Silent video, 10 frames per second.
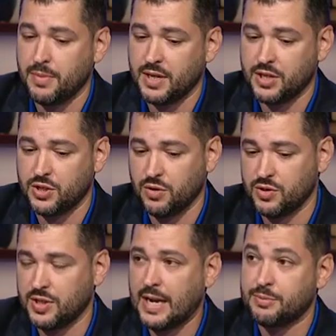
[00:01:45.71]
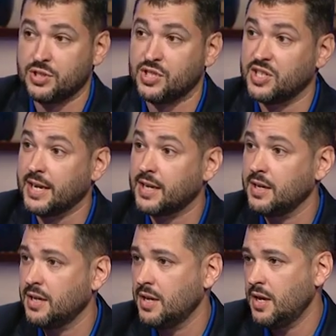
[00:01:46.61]
making sure those adoptions stick.
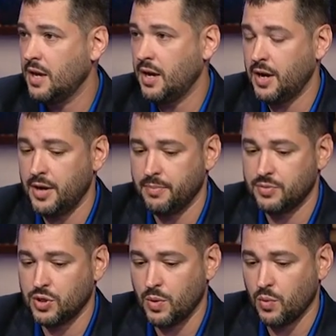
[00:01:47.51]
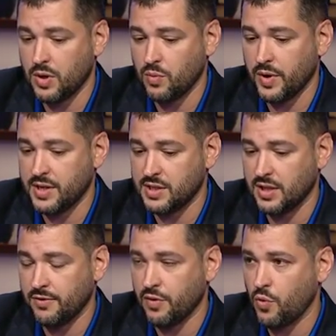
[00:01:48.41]
Um, so we want to raise the
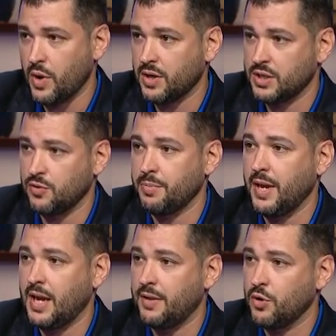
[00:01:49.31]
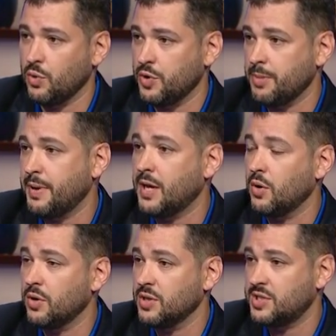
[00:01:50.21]
level of awareness for behavior with the pet
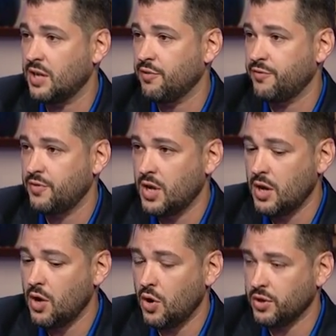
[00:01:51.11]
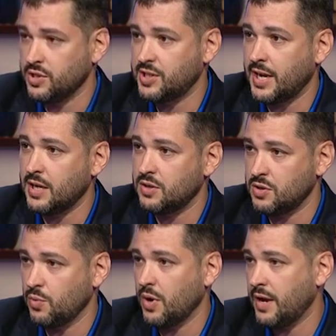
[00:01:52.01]
owner itself on site.
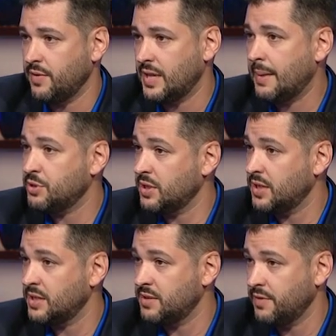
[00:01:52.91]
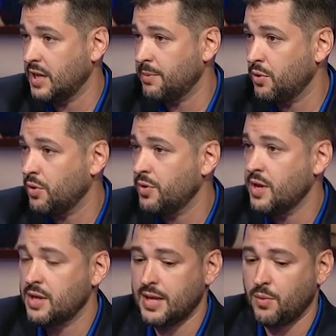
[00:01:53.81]
So we'll have adoption kits available
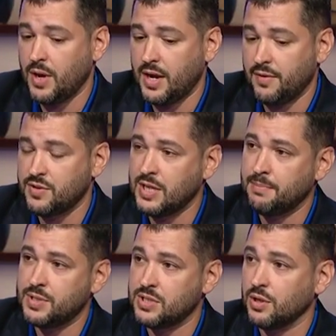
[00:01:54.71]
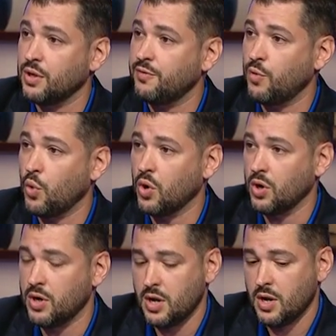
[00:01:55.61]
that will have tips to look
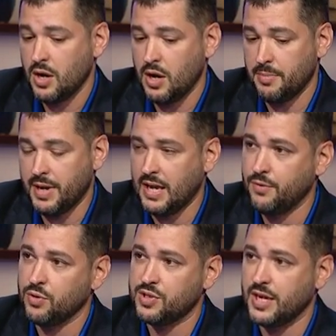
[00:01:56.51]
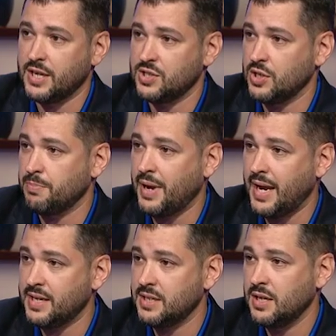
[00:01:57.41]
for uh, behavioral signs in your
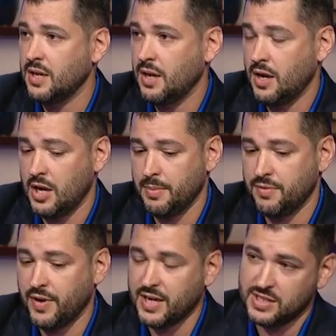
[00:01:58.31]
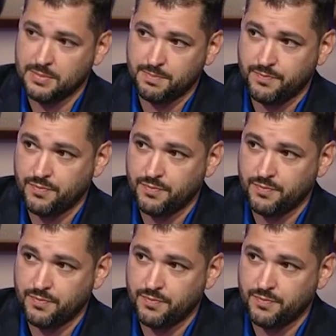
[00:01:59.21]
pet, um, advising